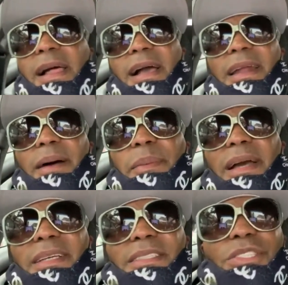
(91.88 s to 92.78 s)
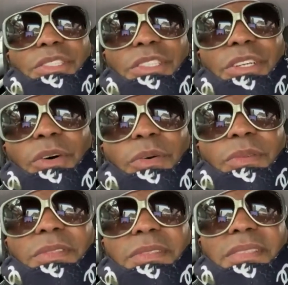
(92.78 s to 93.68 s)
and I might, you know,
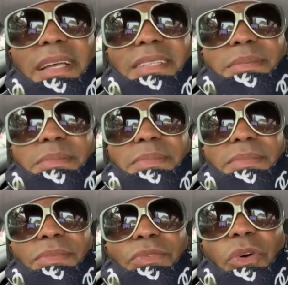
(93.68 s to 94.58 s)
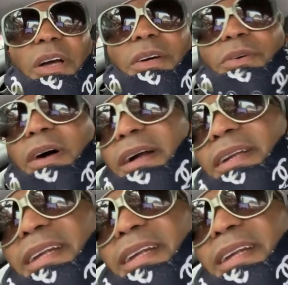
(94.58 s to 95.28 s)
take some royal honey.